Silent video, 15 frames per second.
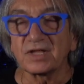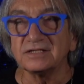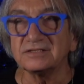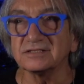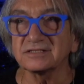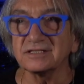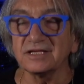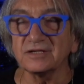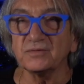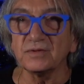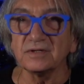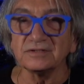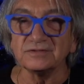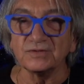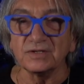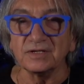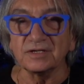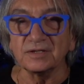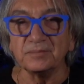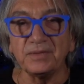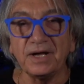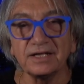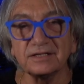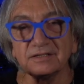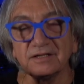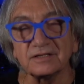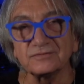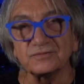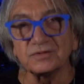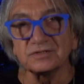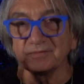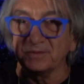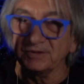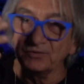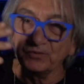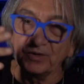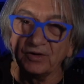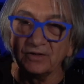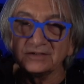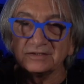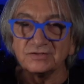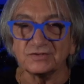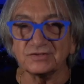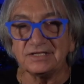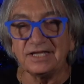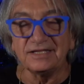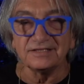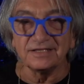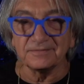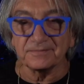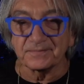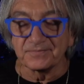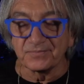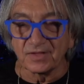just like words, you can combine a lot of words, but we all understand them.